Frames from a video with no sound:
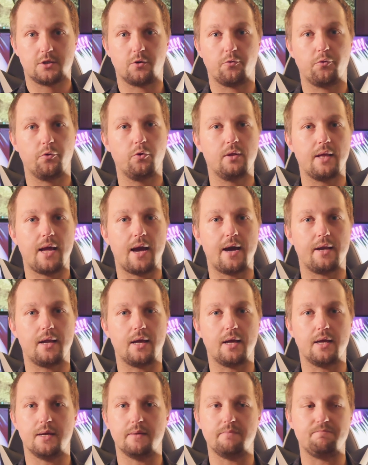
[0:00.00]
to rule
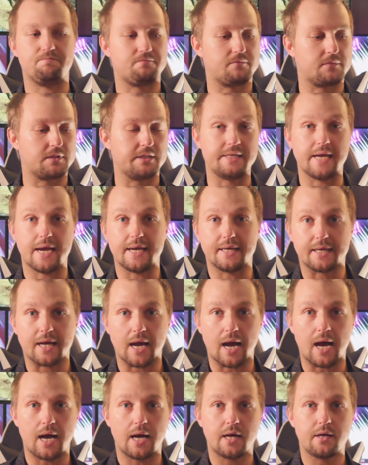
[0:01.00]
out a dead
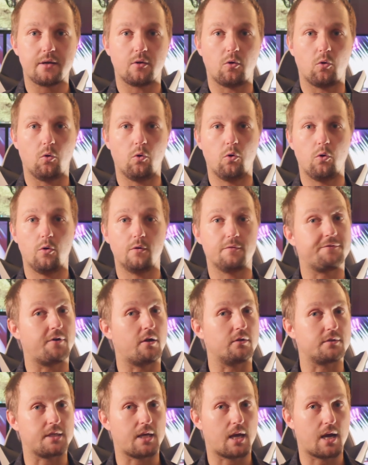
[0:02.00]
card or
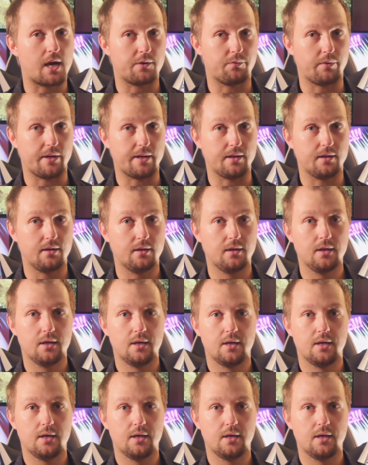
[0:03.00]
faulty hardware.